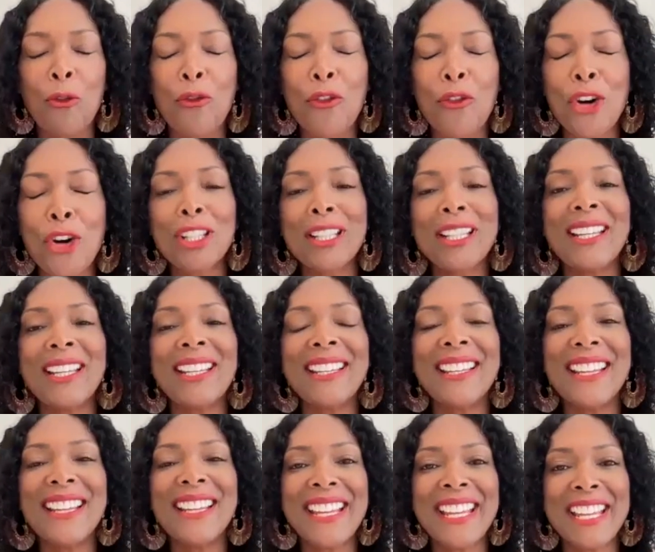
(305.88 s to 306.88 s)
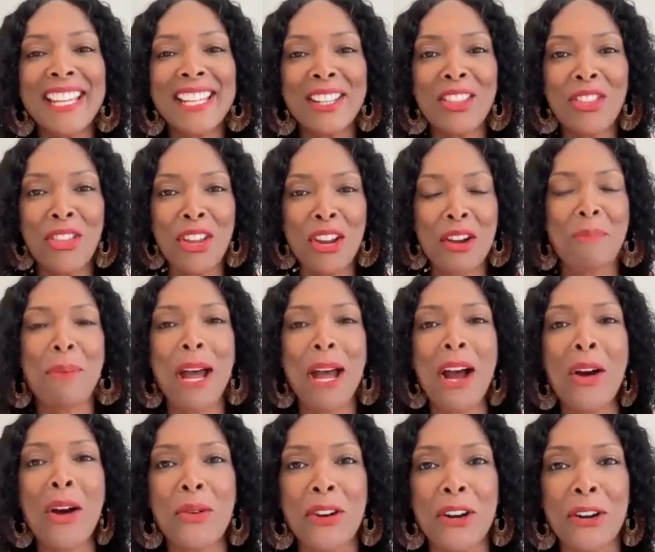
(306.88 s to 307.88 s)
fully in their
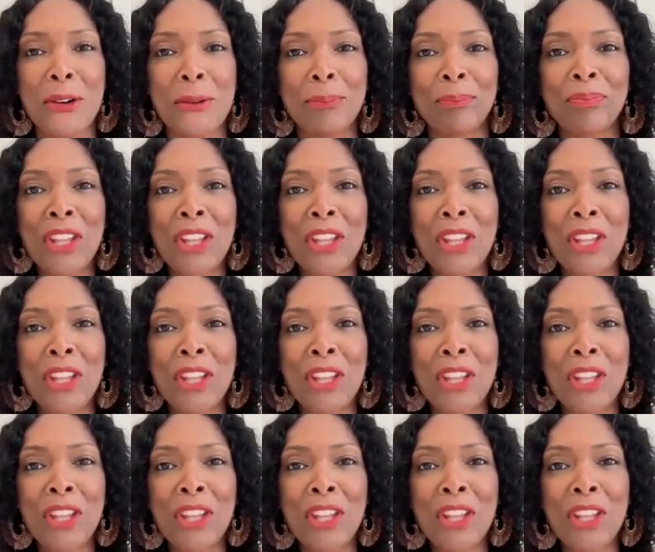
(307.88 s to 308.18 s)
power,